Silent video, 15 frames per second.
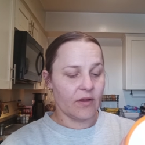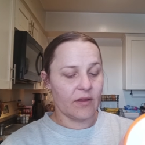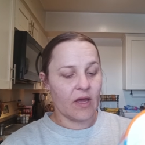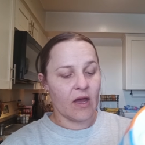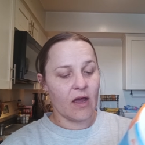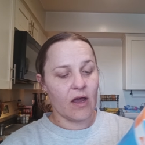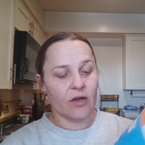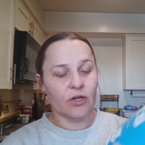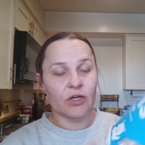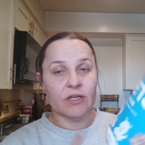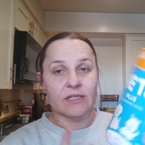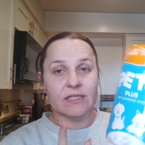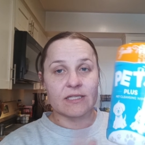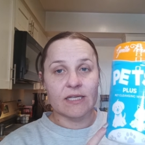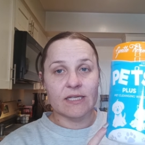
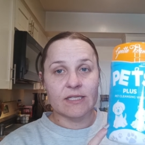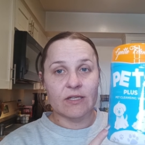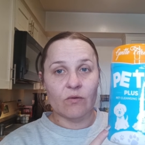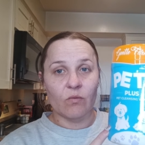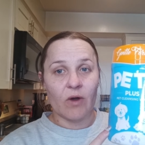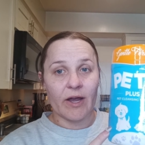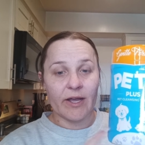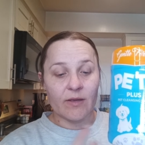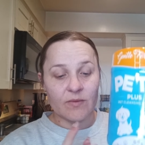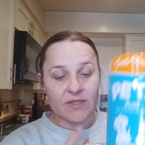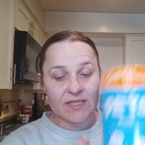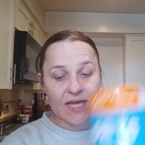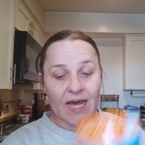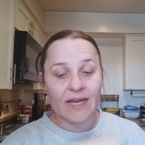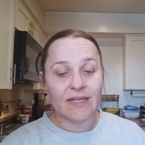160 wipes,
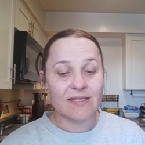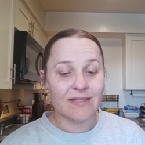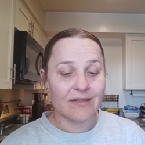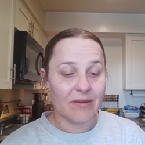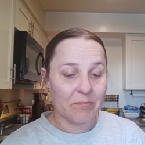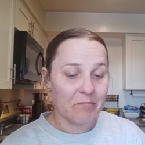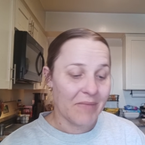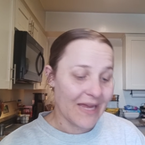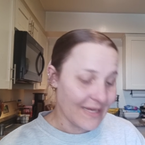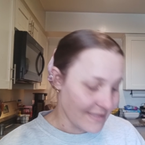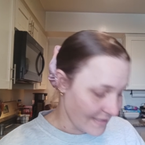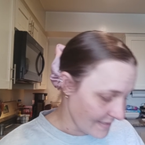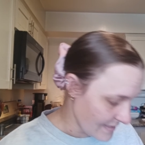that is an amazing